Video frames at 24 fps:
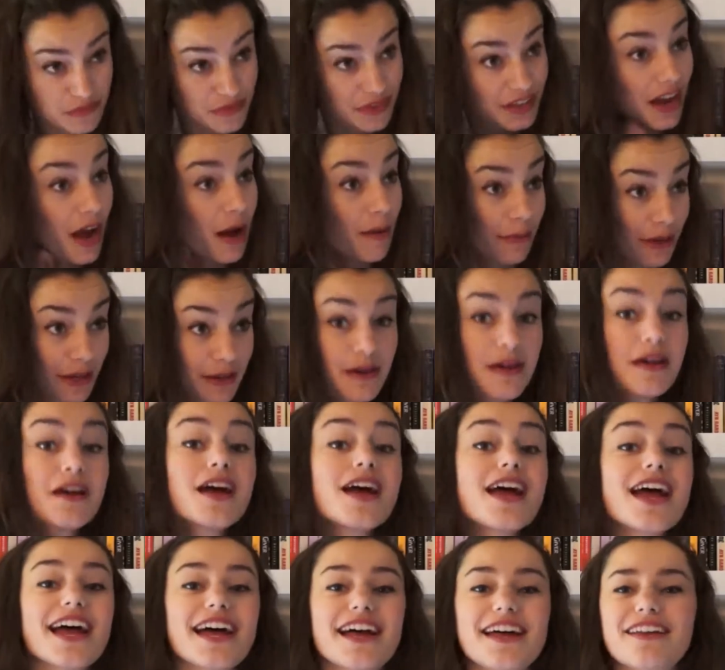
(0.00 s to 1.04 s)
coming,
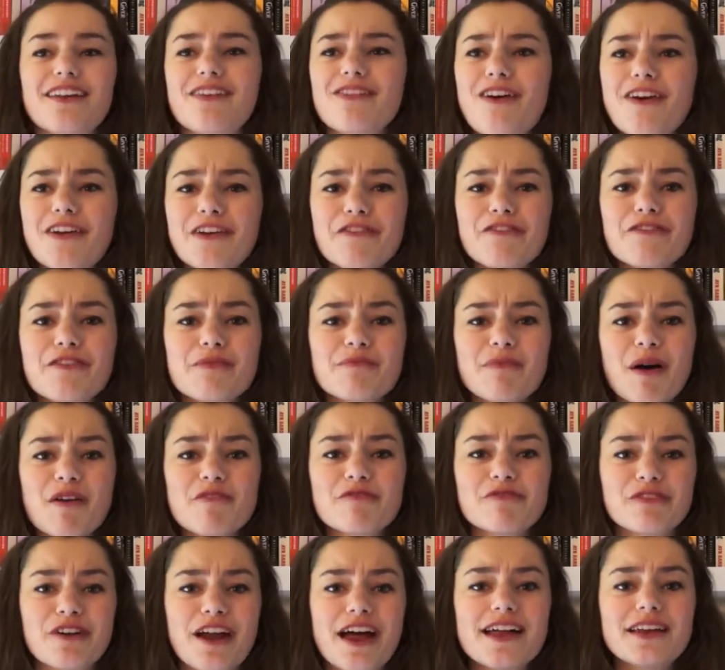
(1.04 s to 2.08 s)
and a lot of them
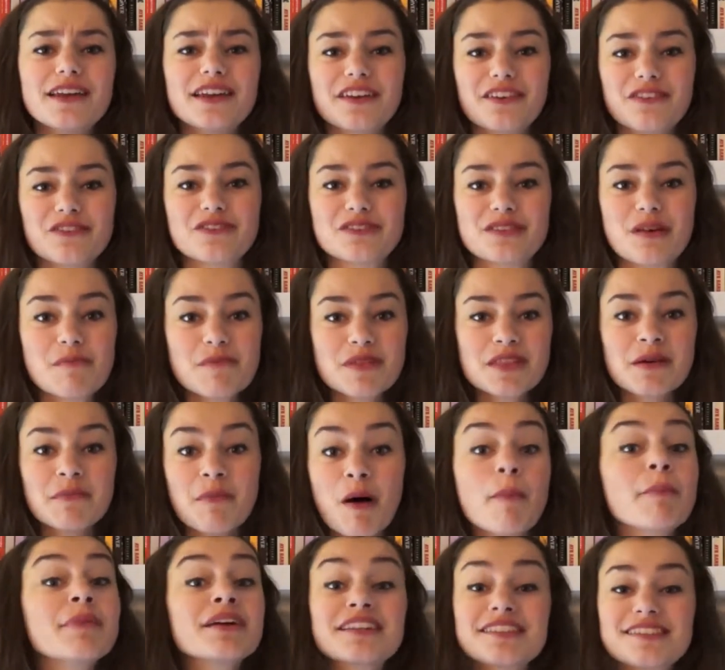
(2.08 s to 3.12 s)
I've read, and some of them
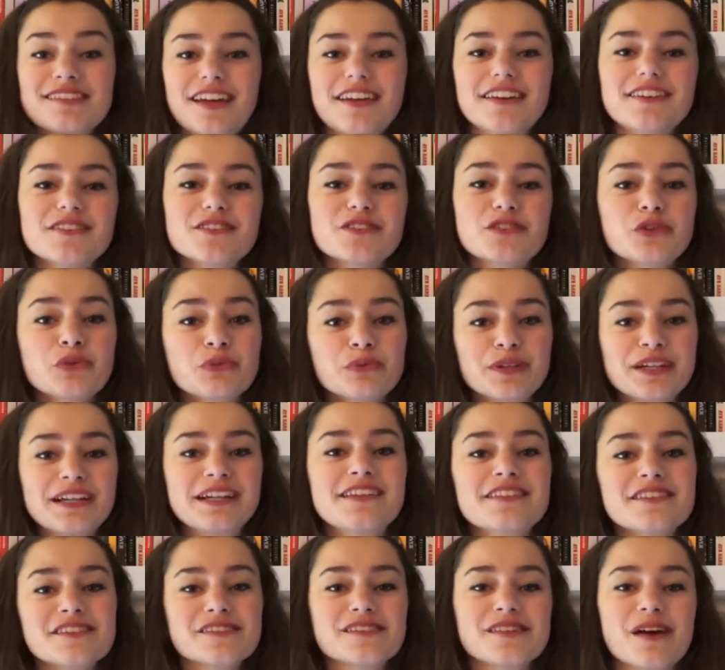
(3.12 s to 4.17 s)
I'm excited to read
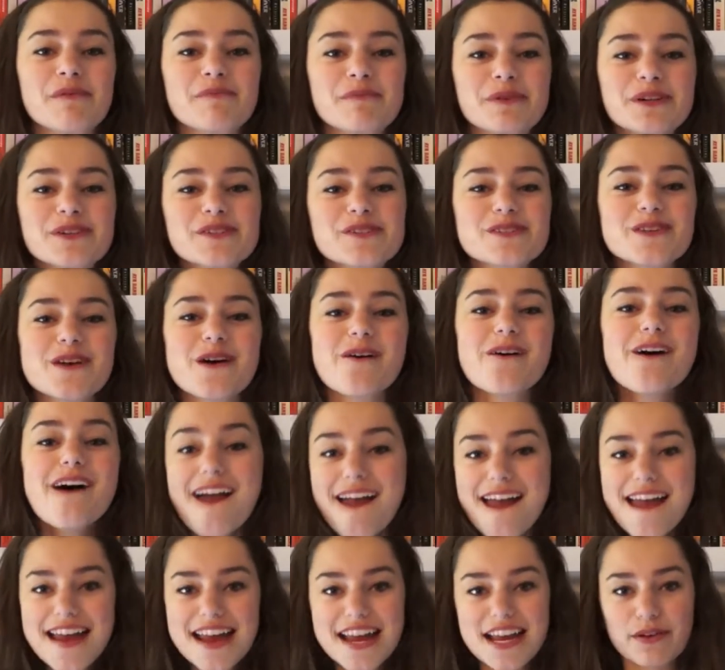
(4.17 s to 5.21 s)
in summer. So
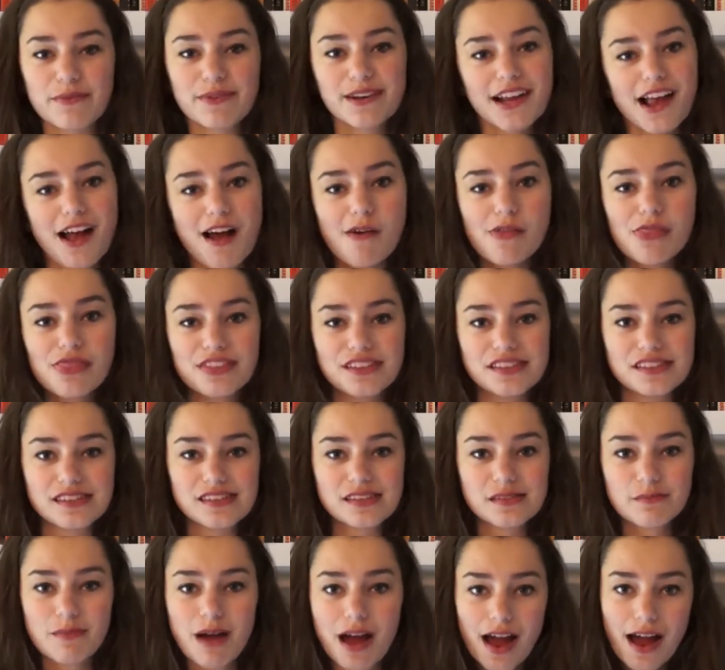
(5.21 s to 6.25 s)
here we go. This
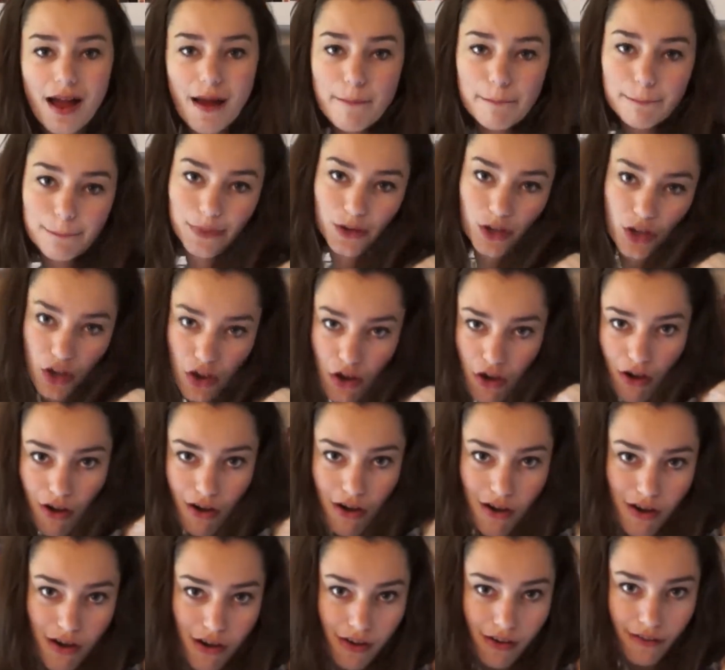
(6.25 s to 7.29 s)
is my book
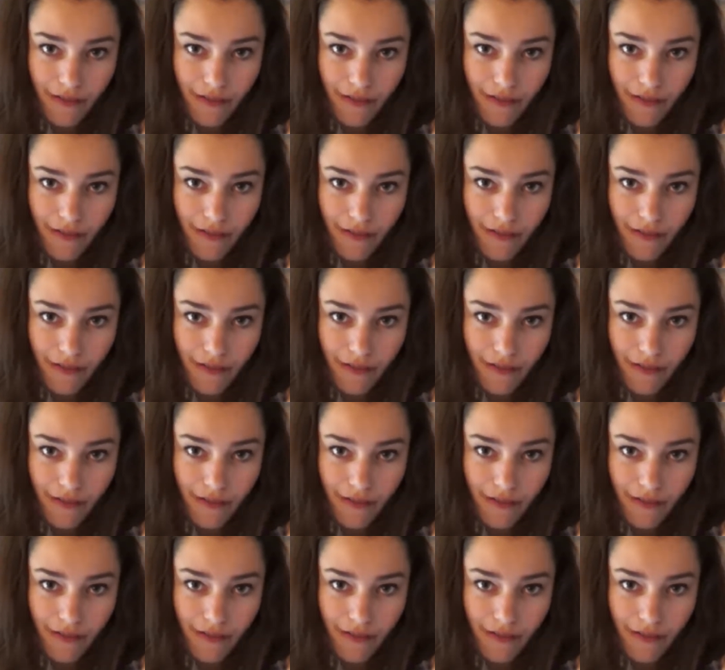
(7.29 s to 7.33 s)
haul.